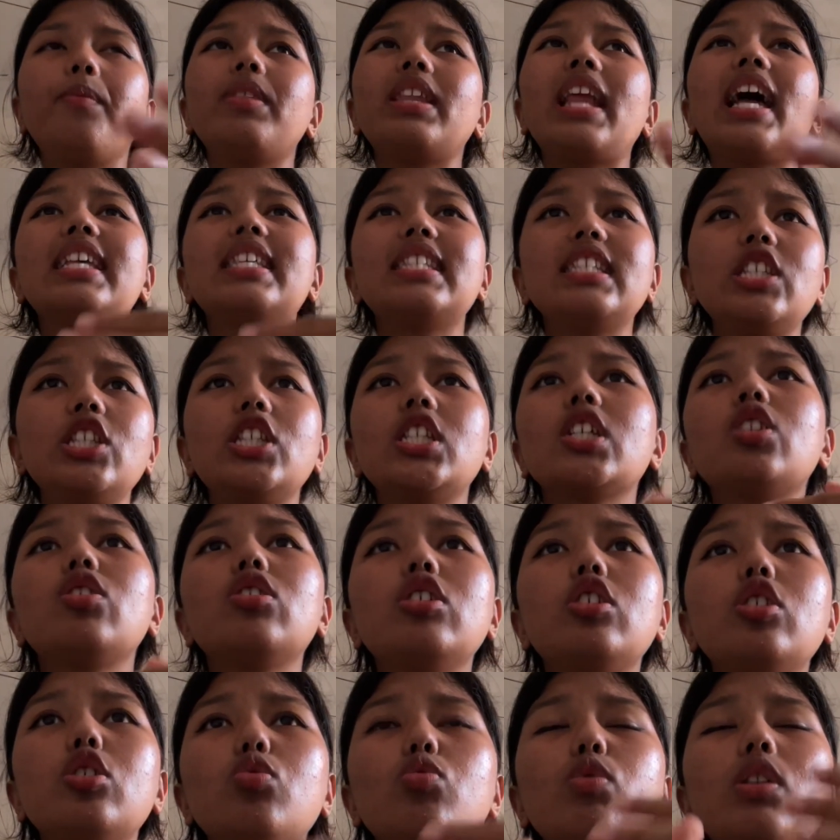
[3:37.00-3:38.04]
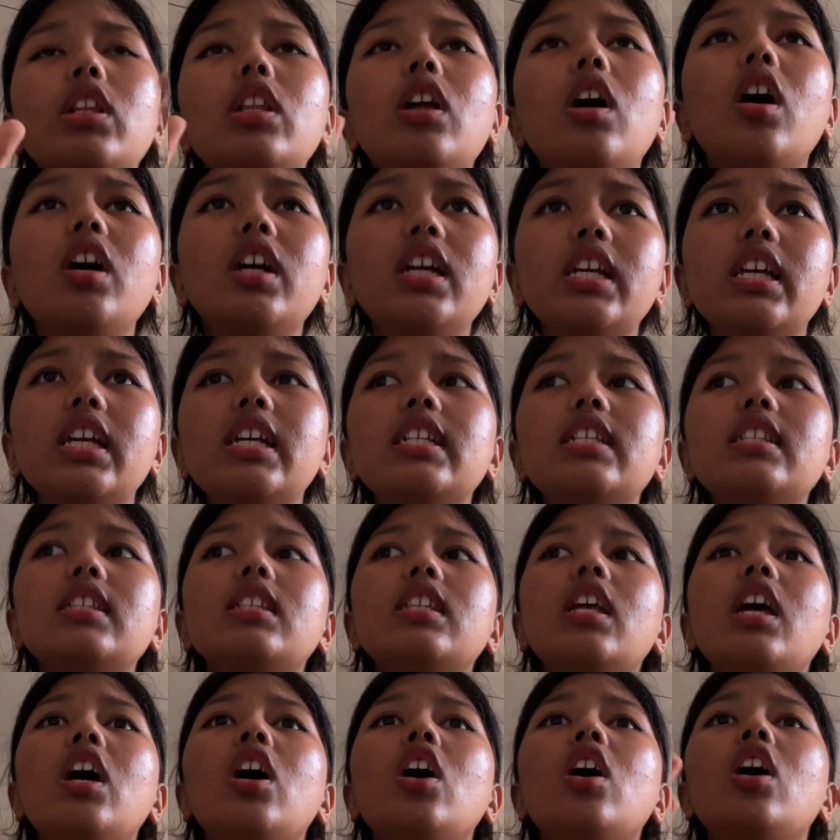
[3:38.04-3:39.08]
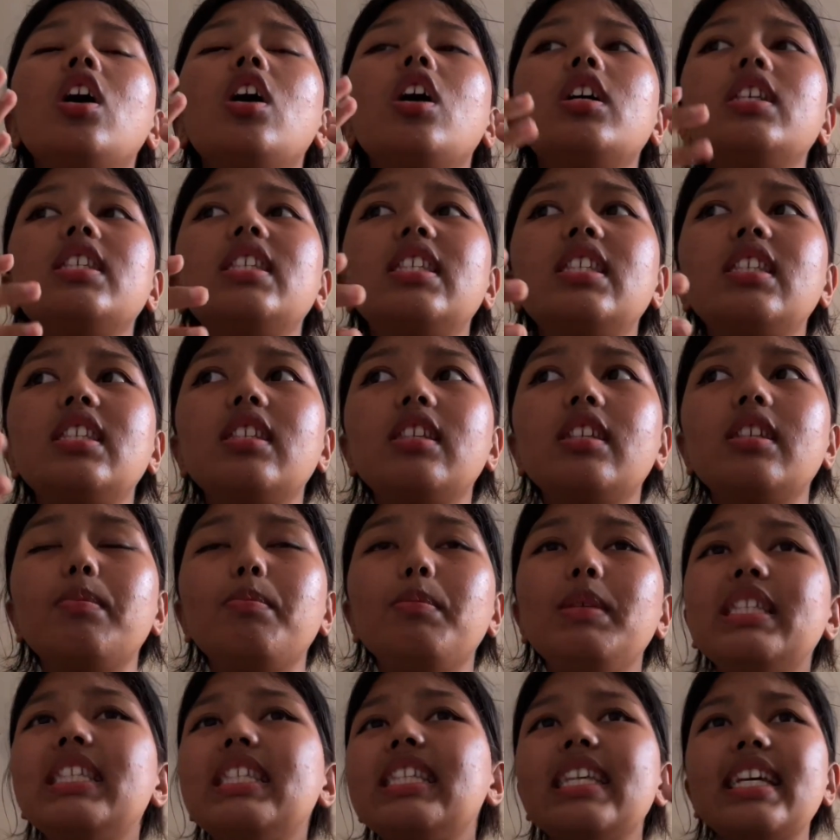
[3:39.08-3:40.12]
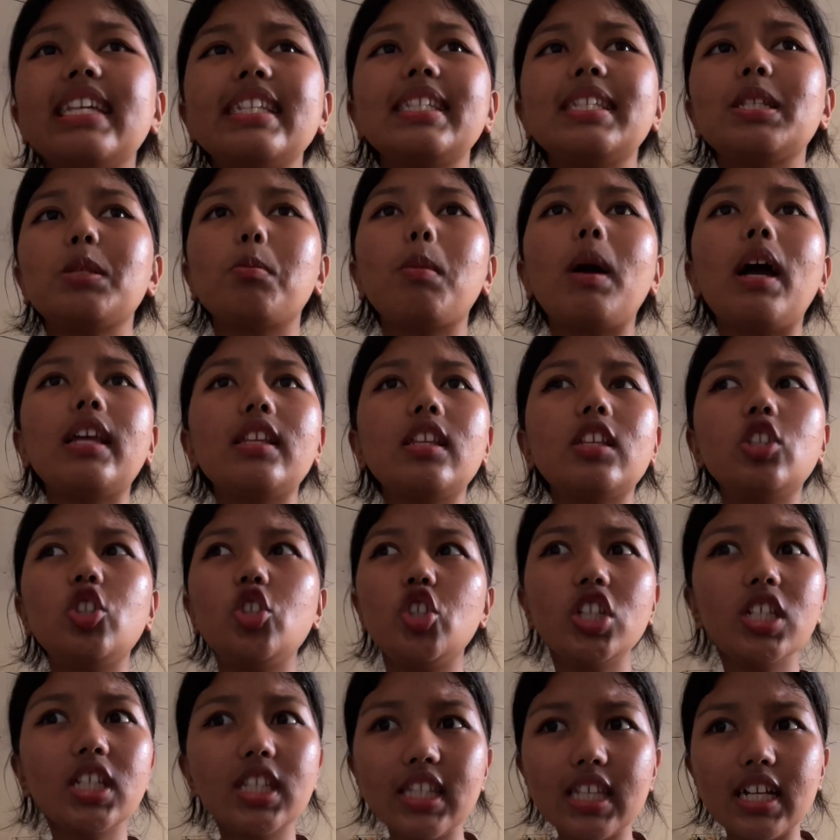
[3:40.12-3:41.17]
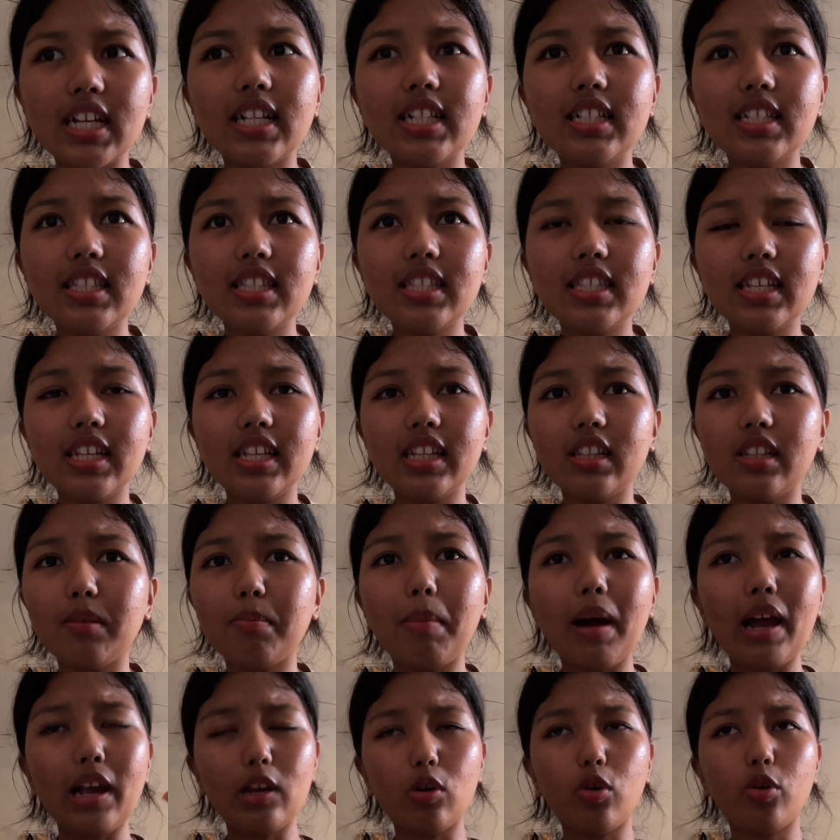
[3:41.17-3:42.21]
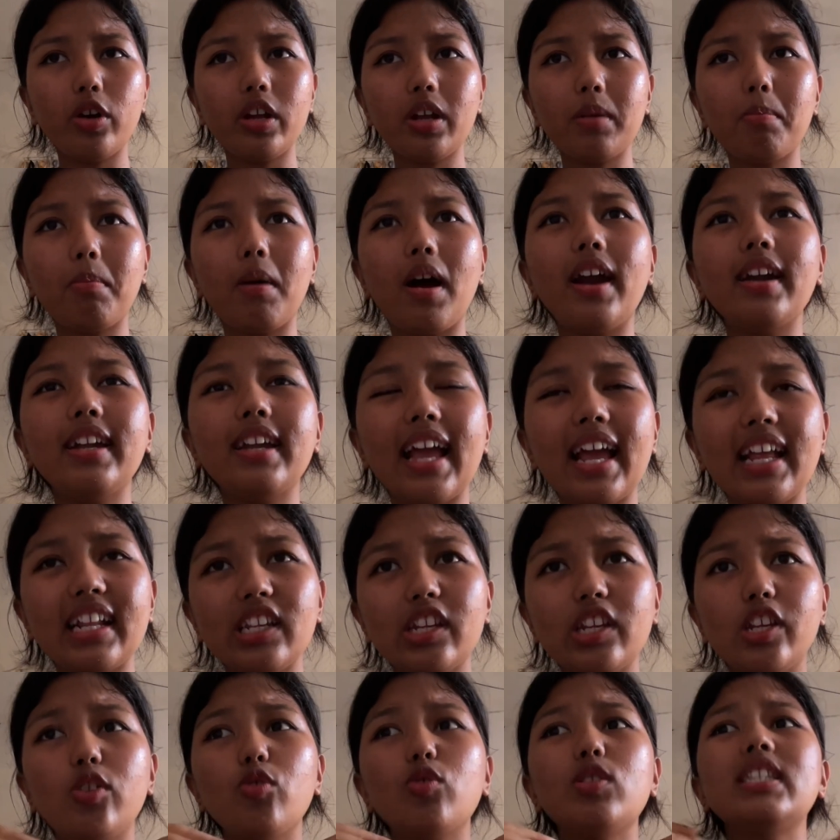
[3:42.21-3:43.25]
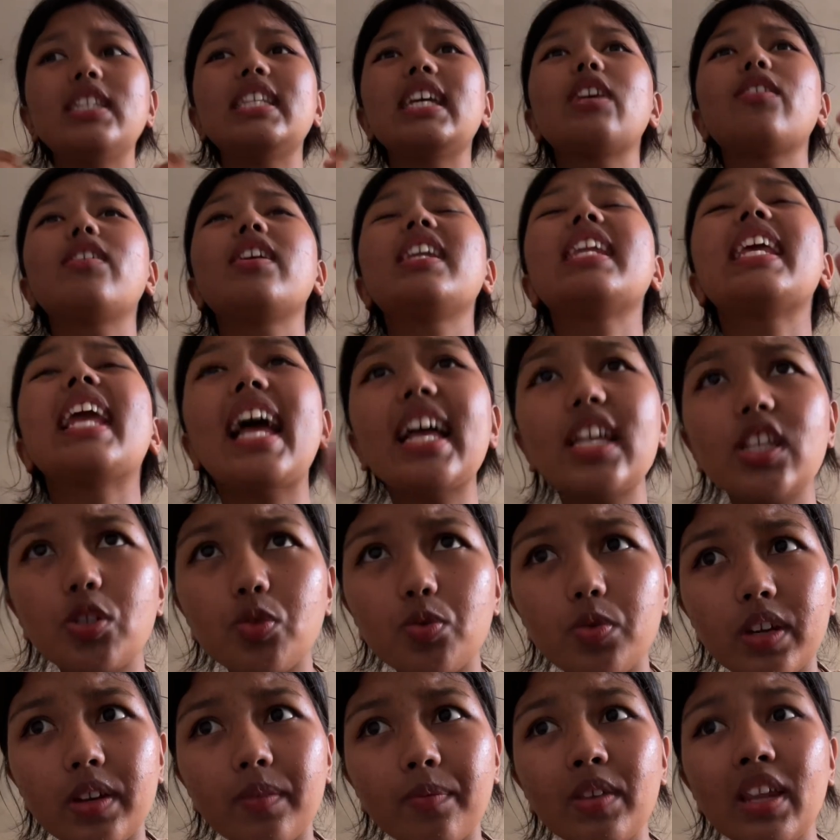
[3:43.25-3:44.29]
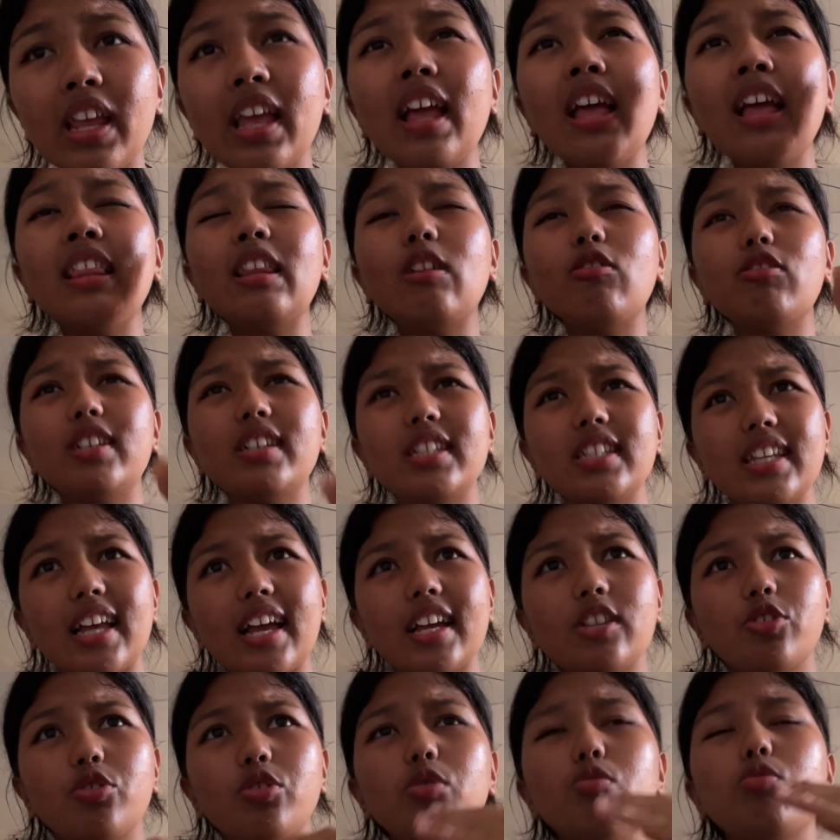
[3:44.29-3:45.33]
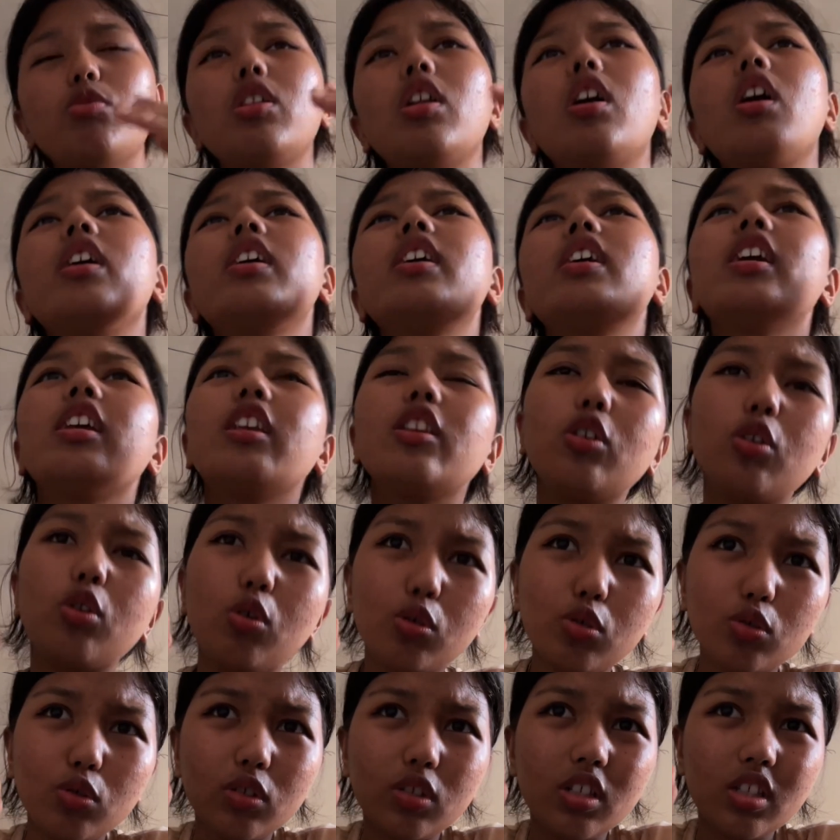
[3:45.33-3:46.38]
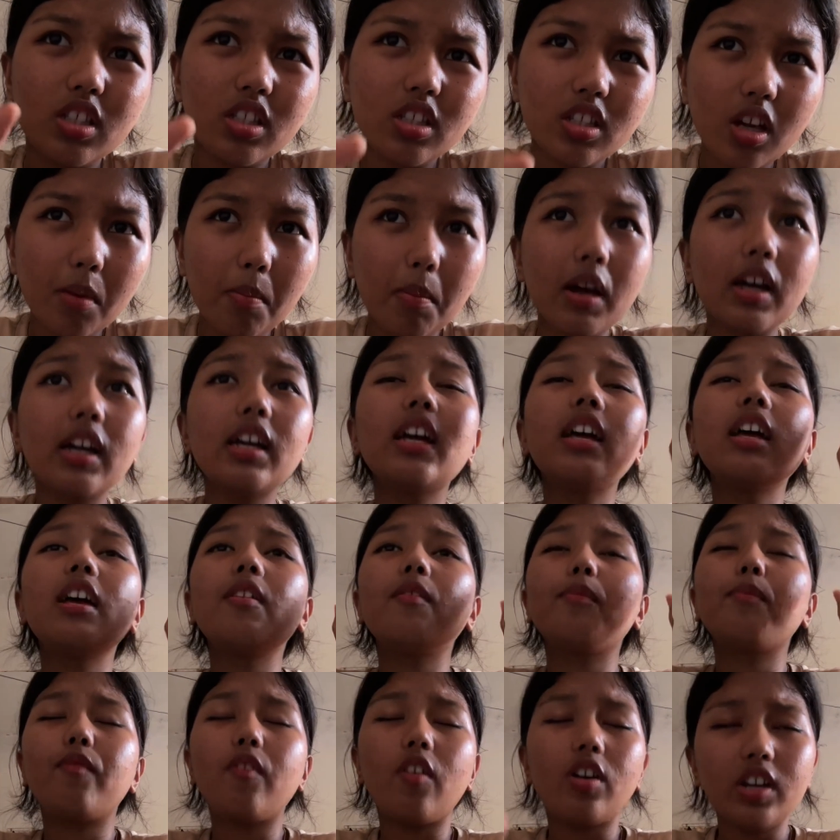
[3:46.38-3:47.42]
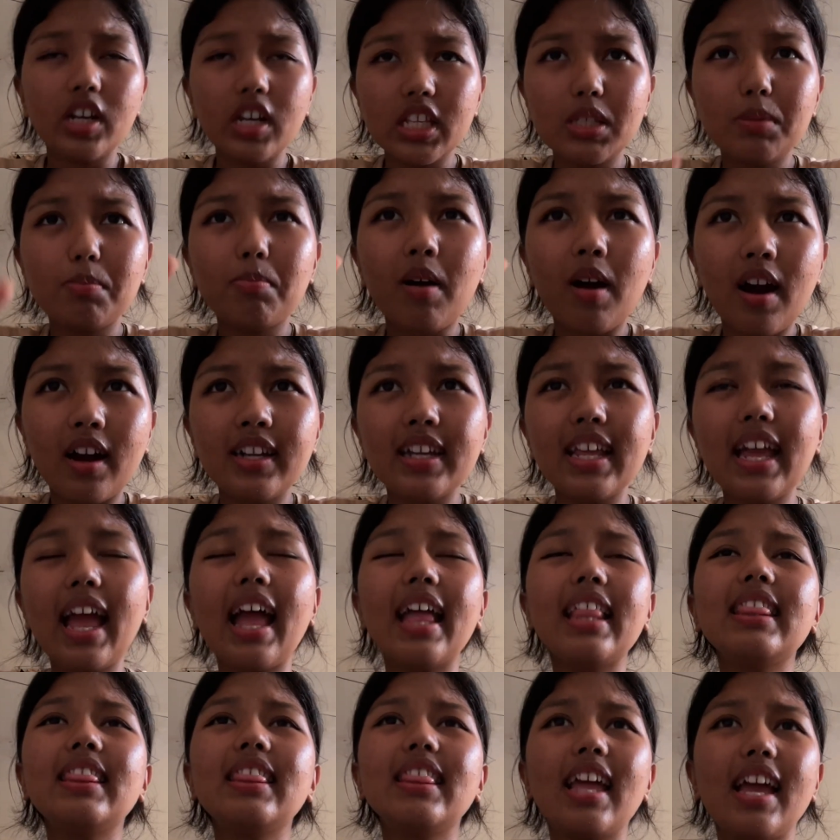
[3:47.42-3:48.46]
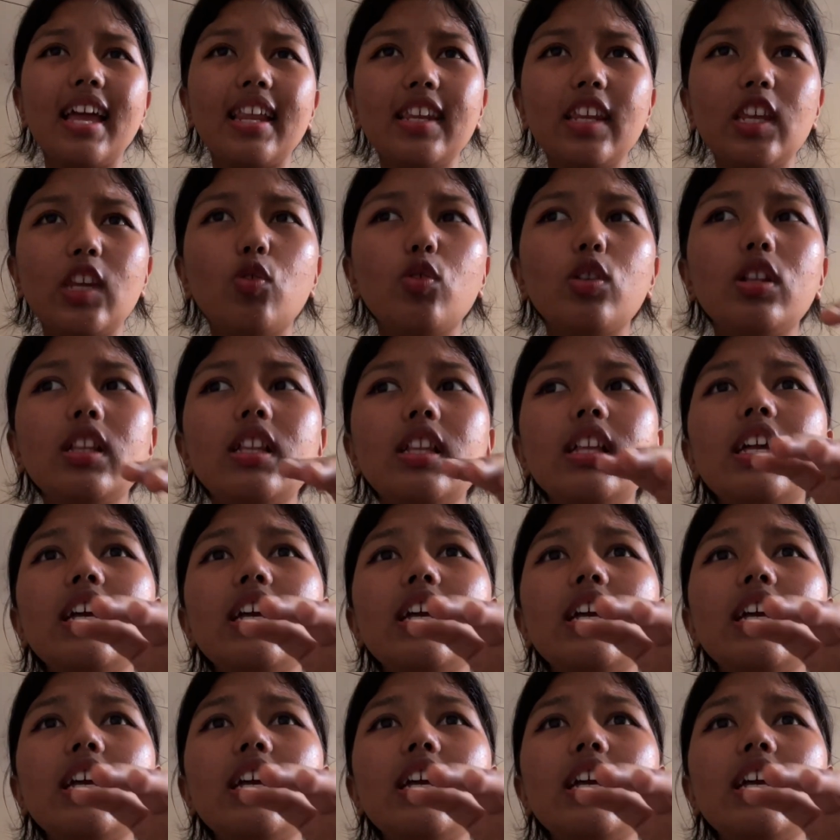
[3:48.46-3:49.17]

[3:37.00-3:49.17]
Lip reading: acid secretion will again be sensed by the G cells in the pyloric part, and it will secrete gastrin. Now this gastrin will again go to the stomach fundus part, and then it will